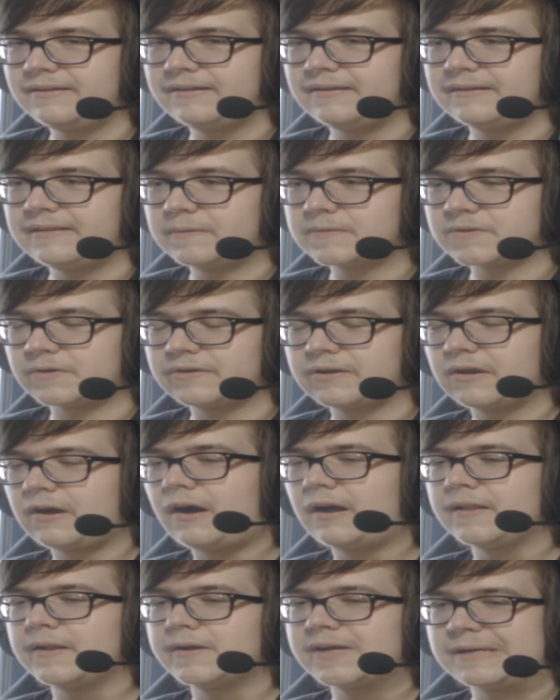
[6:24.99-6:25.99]
There was already a
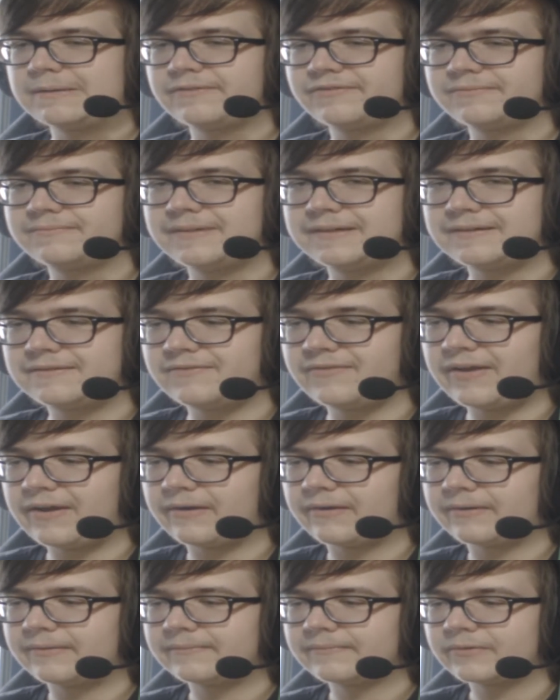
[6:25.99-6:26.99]
hologram of him like
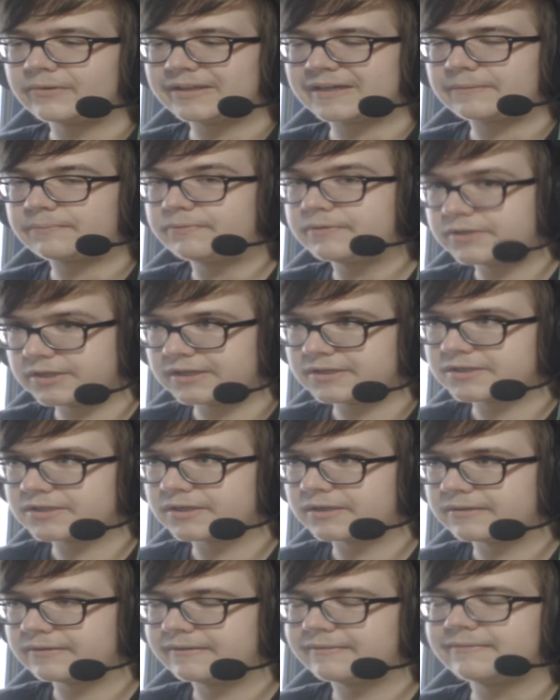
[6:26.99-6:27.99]
there, or like a
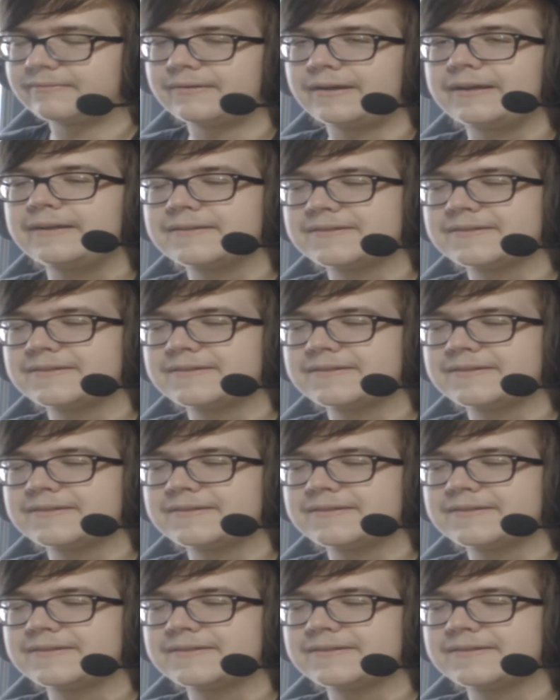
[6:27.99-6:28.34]
projection, right?